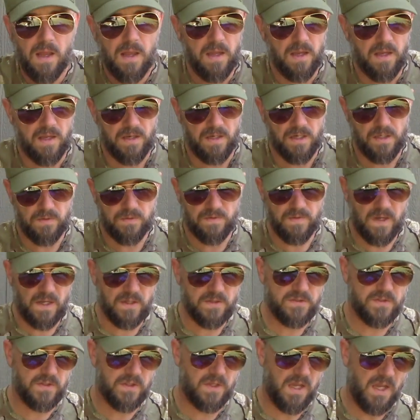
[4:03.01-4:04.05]
and you've
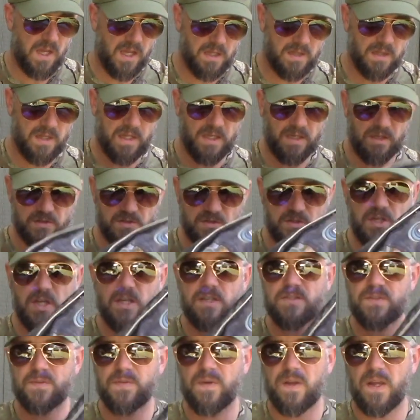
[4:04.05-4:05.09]
actually got like a
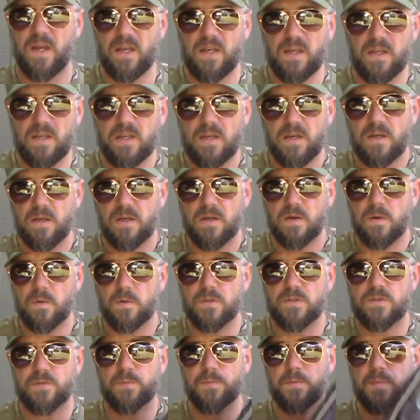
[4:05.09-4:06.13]
chest fanny,
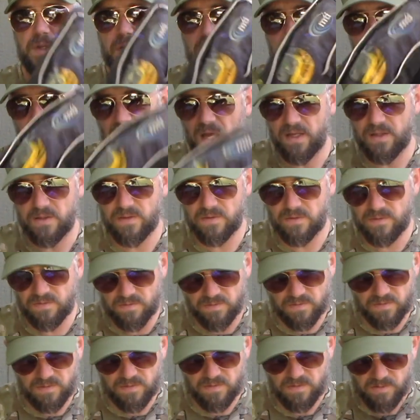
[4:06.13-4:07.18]
which would be like
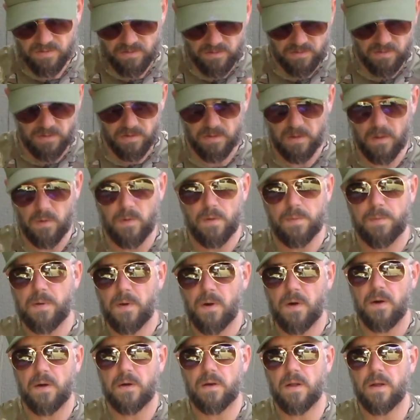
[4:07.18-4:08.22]
the lower
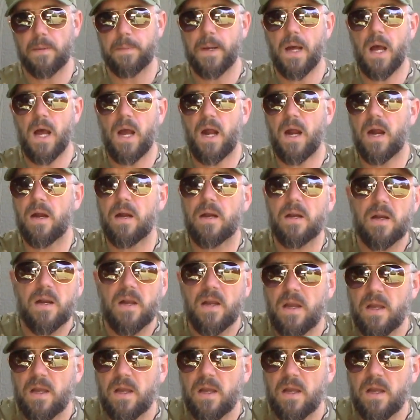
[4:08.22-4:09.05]
part up higher,